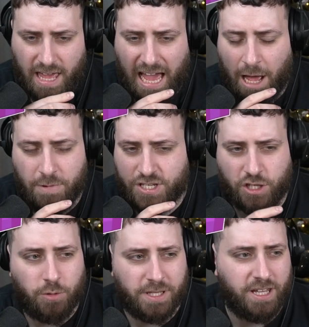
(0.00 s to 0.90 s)
I'm
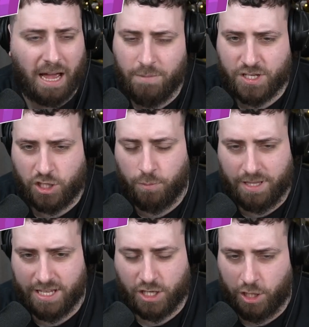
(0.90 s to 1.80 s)
assuming
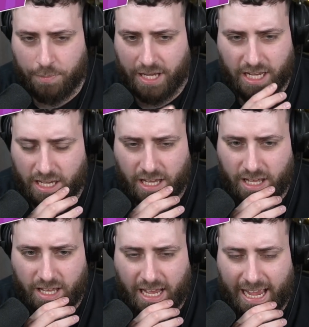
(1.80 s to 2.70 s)
there's going to be
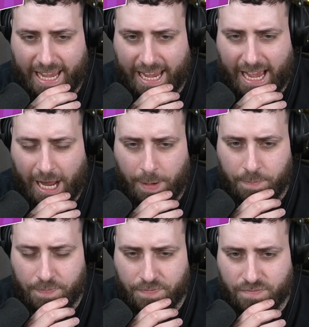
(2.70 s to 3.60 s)
a
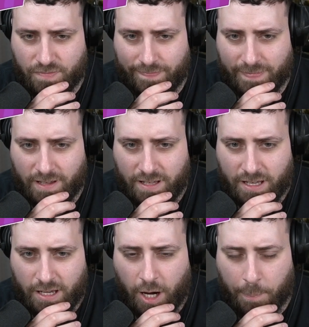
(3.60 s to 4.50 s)

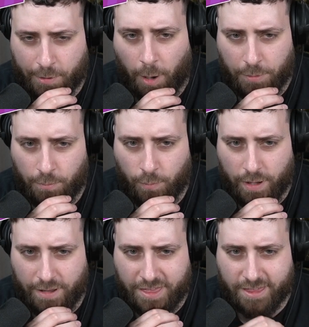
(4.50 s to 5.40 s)
problem
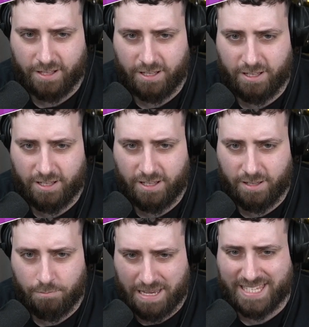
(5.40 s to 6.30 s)
with
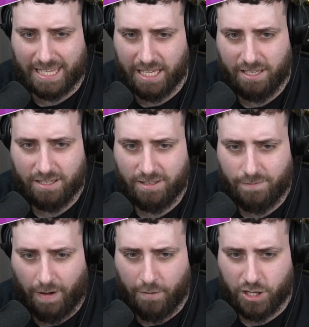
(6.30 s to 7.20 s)
Misty
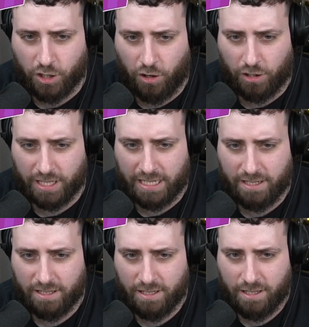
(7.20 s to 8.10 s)
very shortly.
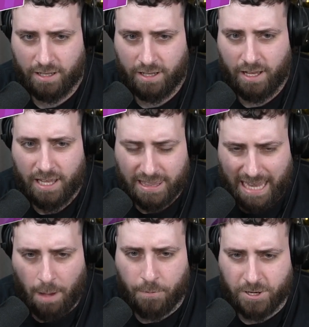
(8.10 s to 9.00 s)

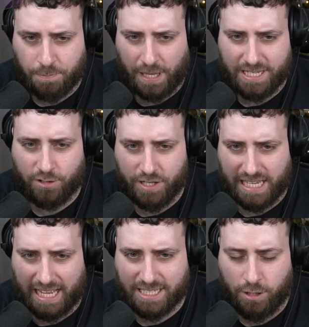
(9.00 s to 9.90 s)
Lapras, Blastoise,
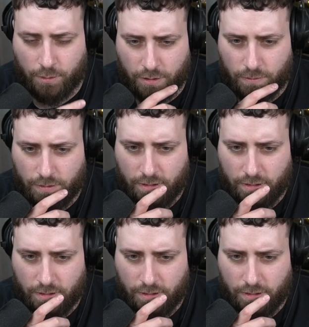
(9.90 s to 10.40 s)
Articuno.